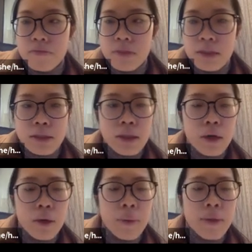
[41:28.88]

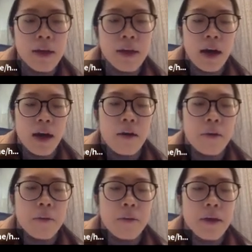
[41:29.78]
So
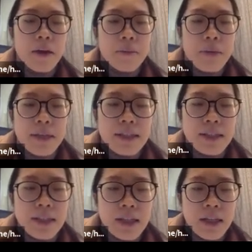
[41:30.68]

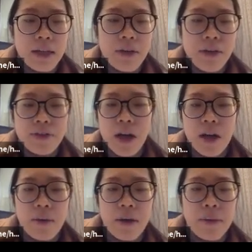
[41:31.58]
basically, we have
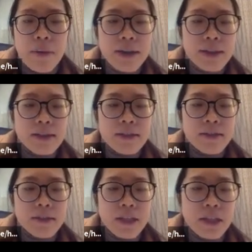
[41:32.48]
talked about Python
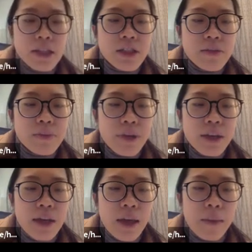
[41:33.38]
installation,
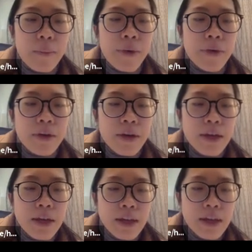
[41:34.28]
print input,
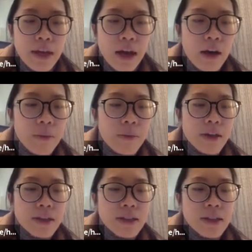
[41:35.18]

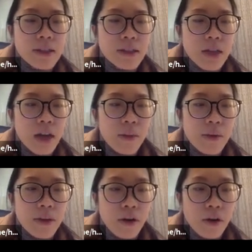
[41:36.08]
common data type,
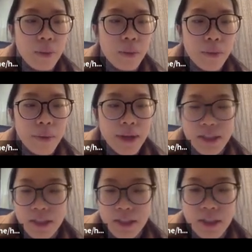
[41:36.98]
and
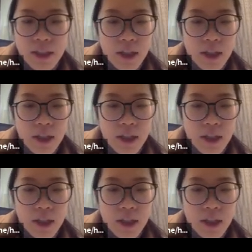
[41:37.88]
operator